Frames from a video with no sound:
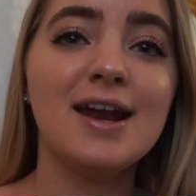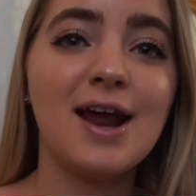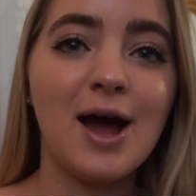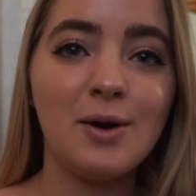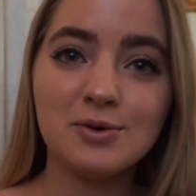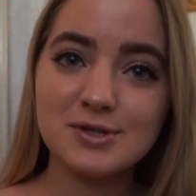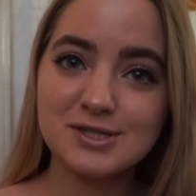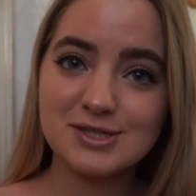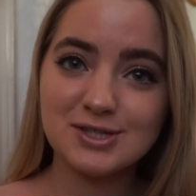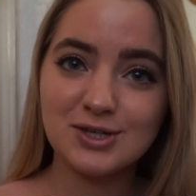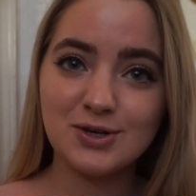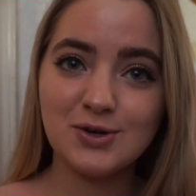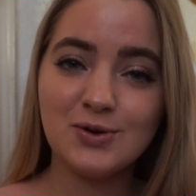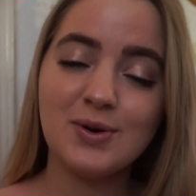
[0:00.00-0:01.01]
And I
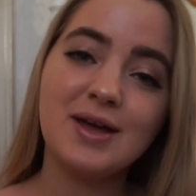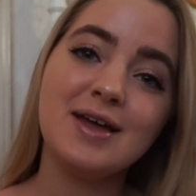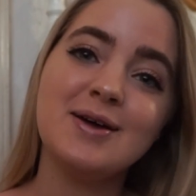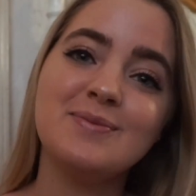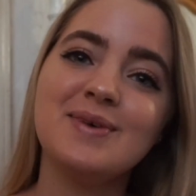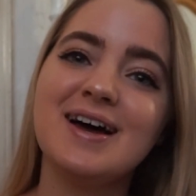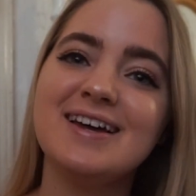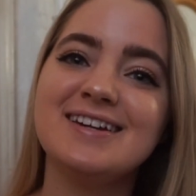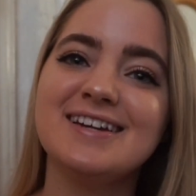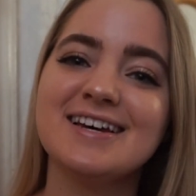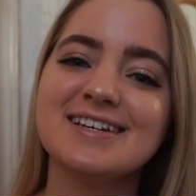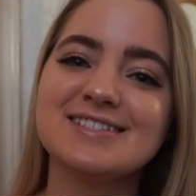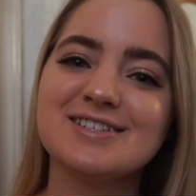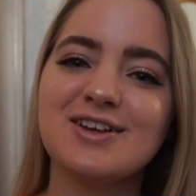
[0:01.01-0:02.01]
will see you in
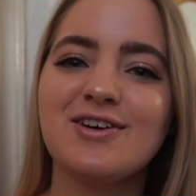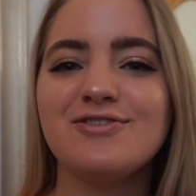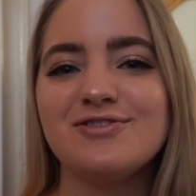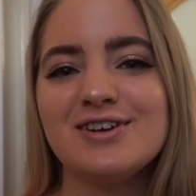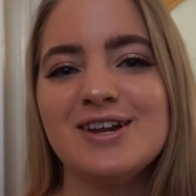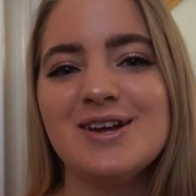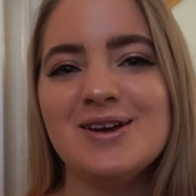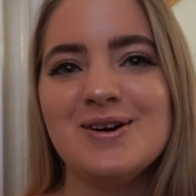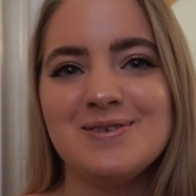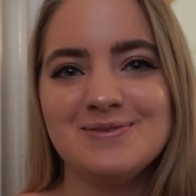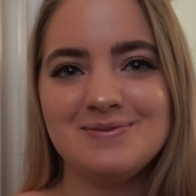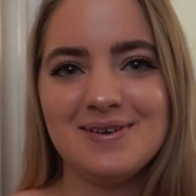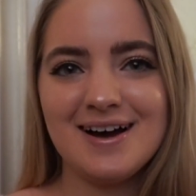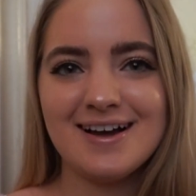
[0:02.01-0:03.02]
my next
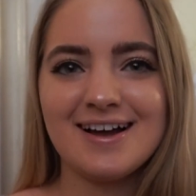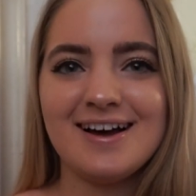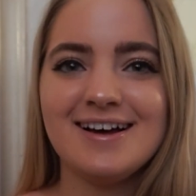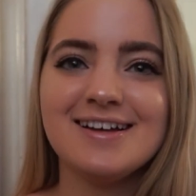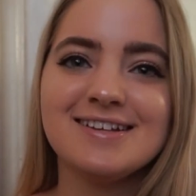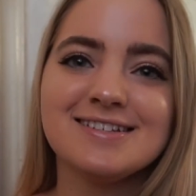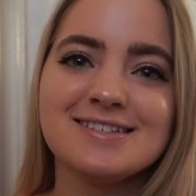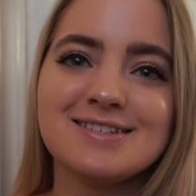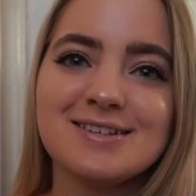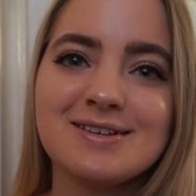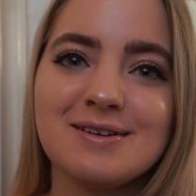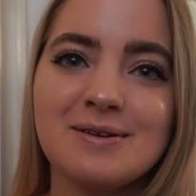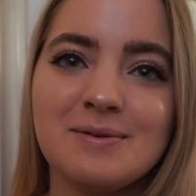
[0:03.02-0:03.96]
video. Bye, guys.